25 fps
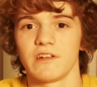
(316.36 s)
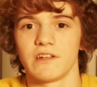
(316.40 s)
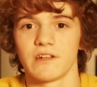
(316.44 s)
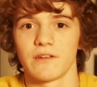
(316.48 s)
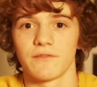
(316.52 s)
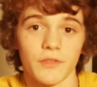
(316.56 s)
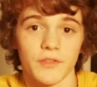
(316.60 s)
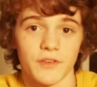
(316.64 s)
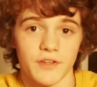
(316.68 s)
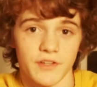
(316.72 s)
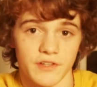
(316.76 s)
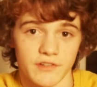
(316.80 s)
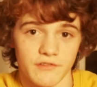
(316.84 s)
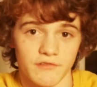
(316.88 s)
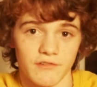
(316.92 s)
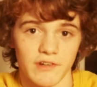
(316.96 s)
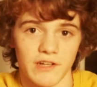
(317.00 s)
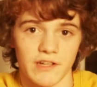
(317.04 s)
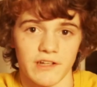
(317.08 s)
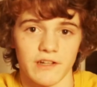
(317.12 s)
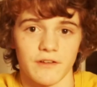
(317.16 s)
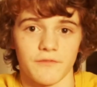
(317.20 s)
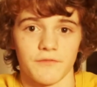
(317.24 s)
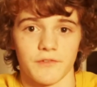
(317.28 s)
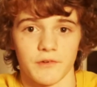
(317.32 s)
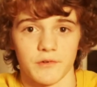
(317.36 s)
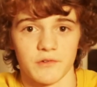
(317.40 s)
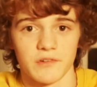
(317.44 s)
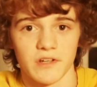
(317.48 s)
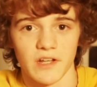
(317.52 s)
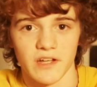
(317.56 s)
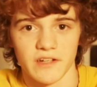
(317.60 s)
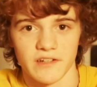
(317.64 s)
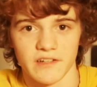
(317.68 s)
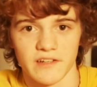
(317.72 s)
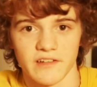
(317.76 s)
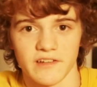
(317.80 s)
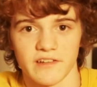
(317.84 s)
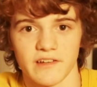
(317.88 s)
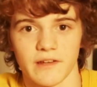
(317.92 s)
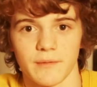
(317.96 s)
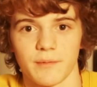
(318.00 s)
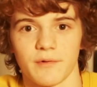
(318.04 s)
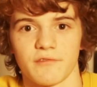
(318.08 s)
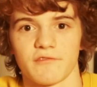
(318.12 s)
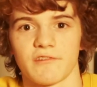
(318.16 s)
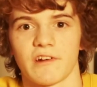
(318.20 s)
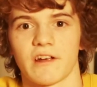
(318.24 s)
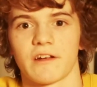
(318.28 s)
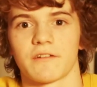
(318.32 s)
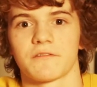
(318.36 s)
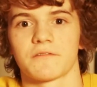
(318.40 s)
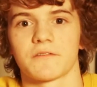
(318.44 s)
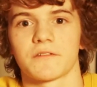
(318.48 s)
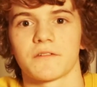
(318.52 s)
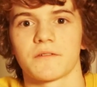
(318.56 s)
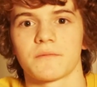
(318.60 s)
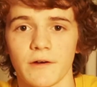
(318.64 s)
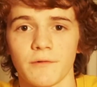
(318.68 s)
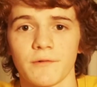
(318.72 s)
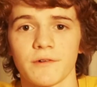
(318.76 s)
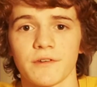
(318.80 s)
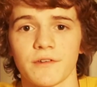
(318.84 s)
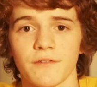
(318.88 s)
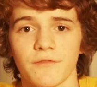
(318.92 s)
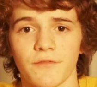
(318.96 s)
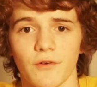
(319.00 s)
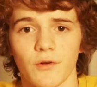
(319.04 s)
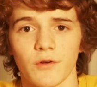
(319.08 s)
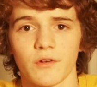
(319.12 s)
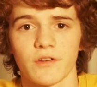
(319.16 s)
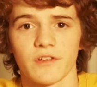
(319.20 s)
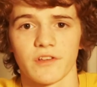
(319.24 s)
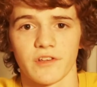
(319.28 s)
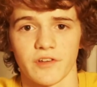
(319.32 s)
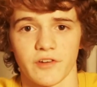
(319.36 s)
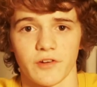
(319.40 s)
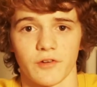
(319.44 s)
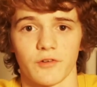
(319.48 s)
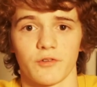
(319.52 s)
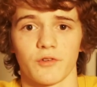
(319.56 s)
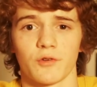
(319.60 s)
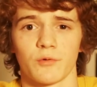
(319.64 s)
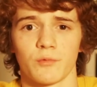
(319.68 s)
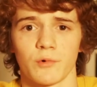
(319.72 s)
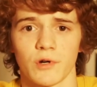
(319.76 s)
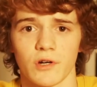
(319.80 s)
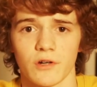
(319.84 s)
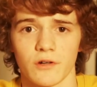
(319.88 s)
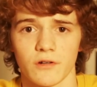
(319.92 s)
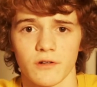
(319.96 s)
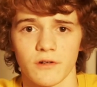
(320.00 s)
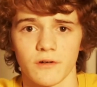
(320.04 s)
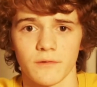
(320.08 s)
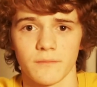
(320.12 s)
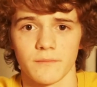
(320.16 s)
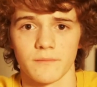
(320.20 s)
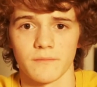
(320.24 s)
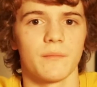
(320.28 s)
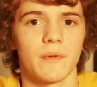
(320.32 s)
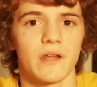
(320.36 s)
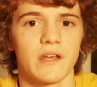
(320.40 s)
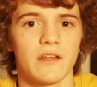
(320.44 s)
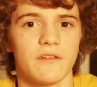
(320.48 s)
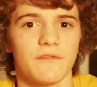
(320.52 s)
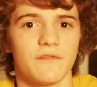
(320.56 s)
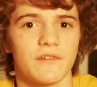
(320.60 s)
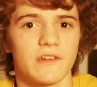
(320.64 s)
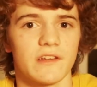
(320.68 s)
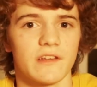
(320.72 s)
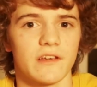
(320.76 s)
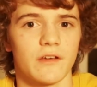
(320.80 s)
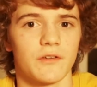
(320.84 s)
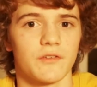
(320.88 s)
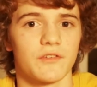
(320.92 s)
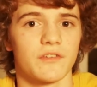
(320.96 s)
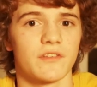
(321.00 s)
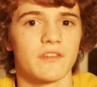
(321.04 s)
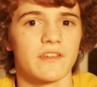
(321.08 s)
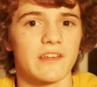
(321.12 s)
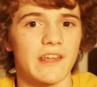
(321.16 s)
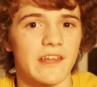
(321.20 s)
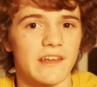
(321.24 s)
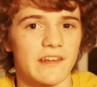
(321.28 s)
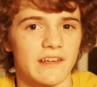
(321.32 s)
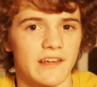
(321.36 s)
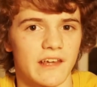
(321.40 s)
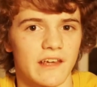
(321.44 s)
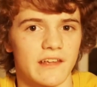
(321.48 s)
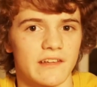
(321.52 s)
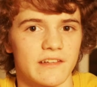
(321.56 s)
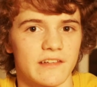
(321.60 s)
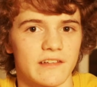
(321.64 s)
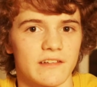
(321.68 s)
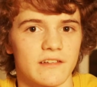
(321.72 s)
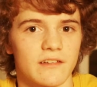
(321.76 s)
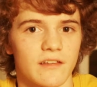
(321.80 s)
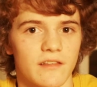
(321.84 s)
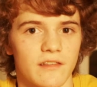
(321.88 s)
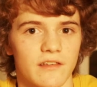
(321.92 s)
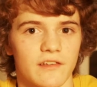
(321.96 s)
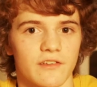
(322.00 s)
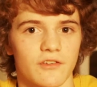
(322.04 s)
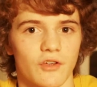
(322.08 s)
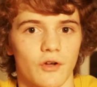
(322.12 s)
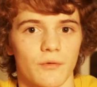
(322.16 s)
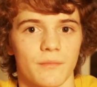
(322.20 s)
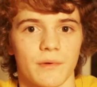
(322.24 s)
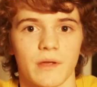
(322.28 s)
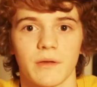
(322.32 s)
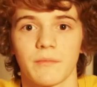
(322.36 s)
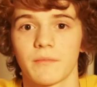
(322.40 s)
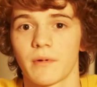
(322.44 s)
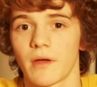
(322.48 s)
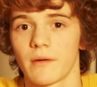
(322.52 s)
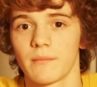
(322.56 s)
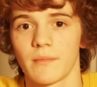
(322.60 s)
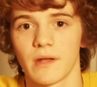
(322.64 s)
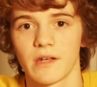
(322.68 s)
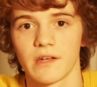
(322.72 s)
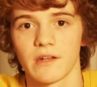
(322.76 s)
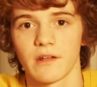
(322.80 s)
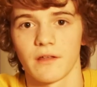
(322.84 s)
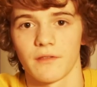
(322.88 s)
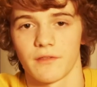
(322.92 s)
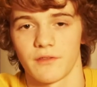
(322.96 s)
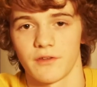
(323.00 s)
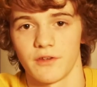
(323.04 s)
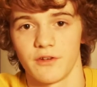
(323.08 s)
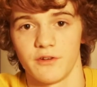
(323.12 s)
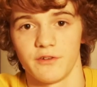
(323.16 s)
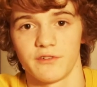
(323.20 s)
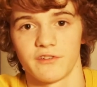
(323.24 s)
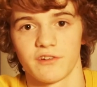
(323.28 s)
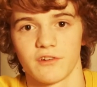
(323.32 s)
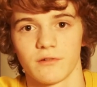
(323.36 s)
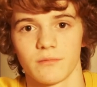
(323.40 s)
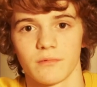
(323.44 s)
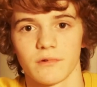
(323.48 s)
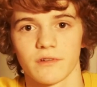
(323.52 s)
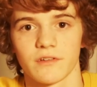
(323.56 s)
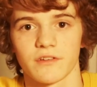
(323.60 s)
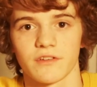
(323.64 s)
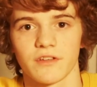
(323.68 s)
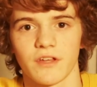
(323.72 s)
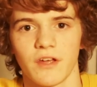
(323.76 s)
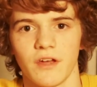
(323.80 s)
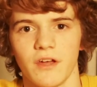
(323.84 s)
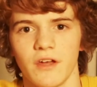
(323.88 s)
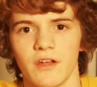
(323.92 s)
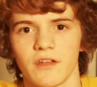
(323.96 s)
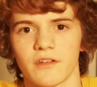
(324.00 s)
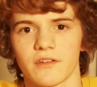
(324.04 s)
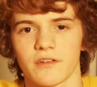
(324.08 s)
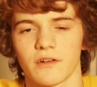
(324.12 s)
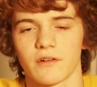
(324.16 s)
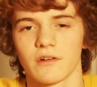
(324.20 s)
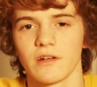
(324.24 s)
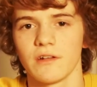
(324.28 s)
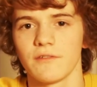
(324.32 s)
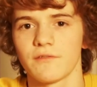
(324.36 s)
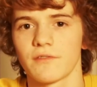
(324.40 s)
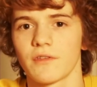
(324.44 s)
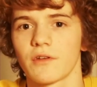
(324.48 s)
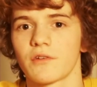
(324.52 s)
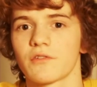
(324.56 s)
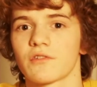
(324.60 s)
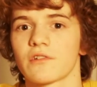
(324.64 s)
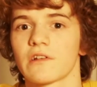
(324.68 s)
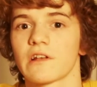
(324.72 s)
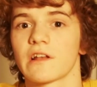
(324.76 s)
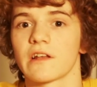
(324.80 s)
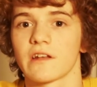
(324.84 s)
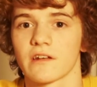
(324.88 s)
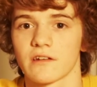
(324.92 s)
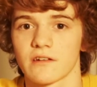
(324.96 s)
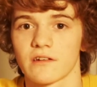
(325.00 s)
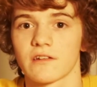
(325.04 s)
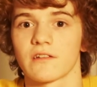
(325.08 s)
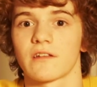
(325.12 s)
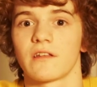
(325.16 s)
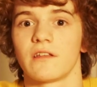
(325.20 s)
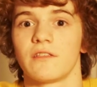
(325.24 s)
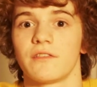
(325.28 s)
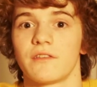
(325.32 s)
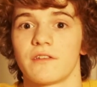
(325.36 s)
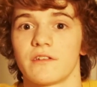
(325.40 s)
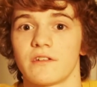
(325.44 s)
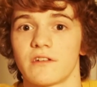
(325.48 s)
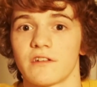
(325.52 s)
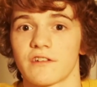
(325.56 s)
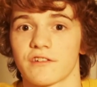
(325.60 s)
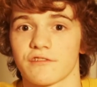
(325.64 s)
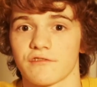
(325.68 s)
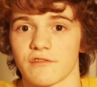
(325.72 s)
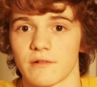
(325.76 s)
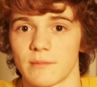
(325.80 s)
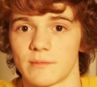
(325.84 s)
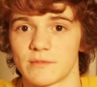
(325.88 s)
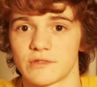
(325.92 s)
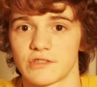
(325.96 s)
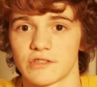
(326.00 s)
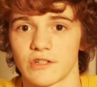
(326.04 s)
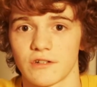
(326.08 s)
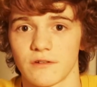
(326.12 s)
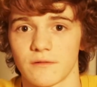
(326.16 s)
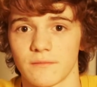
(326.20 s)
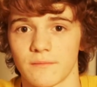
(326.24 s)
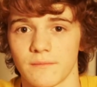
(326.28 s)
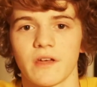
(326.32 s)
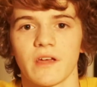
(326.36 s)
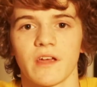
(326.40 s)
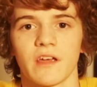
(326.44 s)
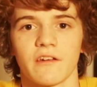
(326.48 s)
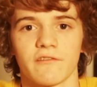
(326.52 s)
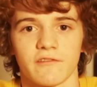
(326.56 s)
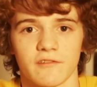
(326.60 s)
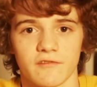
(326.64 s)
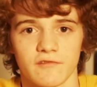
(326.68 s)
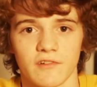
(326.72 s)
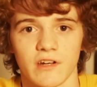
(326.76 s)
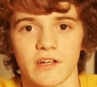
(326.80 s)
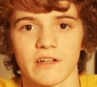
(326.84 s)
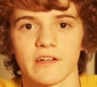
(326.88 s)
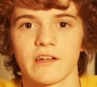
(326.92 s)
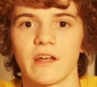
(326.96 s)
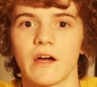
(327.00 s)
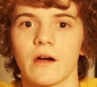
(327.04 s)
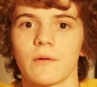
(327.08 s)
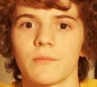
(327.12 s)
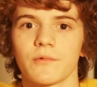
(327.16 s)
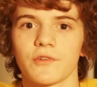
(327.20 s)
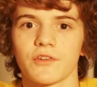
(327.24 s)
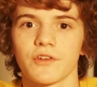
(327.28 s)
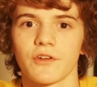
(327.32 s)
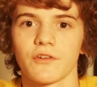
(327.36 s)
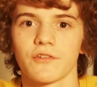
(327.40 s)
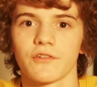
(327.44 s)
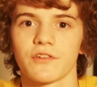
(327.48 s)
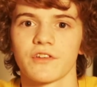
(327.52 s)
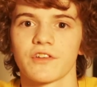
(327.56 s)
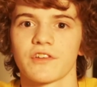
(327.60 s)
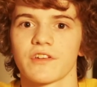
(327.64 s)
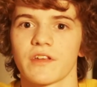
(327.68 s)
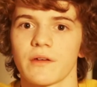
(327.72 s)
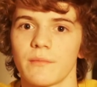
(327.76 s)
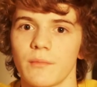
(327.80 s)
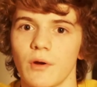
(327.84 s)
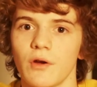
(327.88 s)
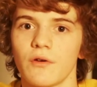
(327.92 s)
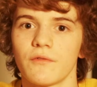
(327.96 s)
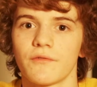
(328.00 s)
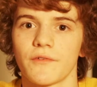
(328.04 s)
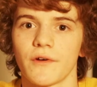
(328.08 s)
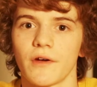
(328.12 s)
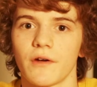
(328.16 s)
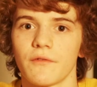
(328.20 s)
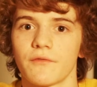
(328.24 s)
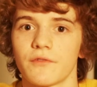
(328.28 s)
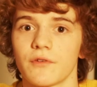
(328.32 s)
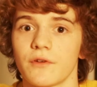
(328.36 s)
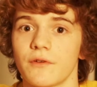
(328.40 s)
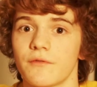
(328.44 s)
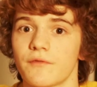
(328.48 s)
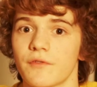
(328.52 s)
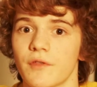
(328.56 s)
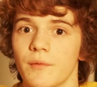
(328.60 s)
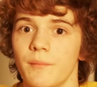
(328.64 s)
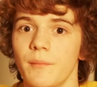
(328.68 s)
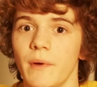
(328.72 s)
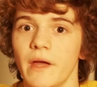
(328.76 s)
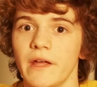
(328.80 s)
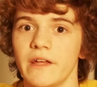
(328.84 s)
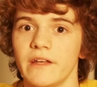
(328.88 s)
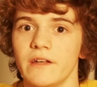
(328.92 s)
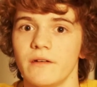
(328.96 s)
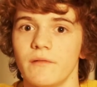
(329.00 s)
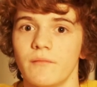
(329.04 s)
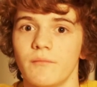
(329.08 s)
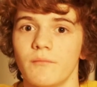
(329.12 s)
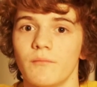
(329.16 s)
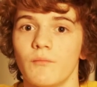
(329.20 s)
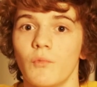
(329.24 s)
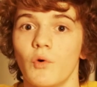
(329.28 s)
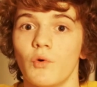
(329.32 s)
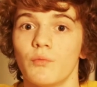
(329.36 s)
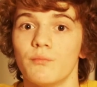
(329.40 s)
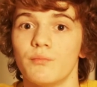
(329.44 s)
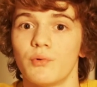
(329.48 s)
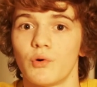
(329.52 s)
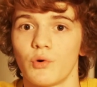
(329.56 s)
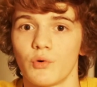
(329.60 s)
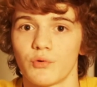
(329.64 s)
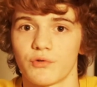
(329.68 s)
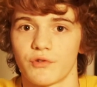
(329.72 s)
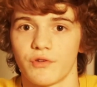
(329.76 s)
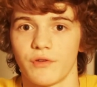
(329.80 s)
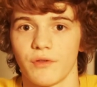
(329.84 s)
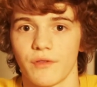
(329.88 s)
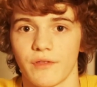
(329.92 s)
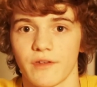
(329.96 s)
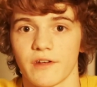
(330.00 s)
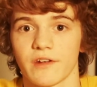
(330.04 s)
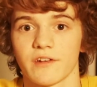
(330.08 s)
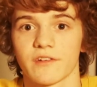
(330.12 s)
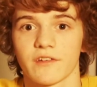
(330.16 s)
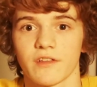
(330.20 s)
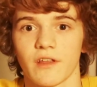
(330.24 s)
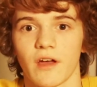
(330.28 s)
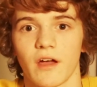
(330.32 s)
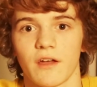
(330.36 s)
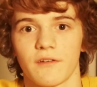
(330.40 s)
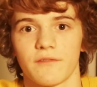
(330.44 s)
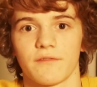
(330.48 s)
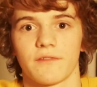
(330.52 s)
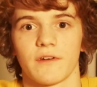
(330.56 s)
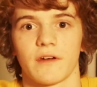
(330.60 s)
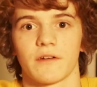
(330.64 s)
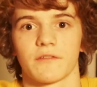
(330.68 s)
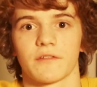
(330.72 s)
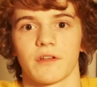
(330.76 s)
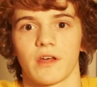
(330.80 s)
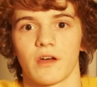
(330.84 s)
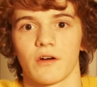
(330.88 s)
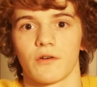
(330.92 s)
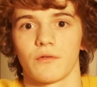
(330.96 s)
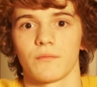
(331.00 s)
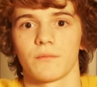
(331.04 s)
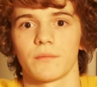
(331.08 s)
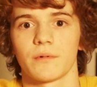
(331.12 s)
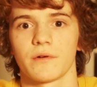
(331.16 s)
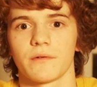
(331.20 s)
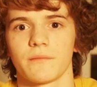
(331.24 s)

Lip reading: on the screen if you'd like to skip around. Now onto focusing on your work. There are many videos dedicated to this topic by many other YouTubers, so I'll leave those linked in the description. But here and right now I'm just going to skim over a few of the main, more important things that I've found help.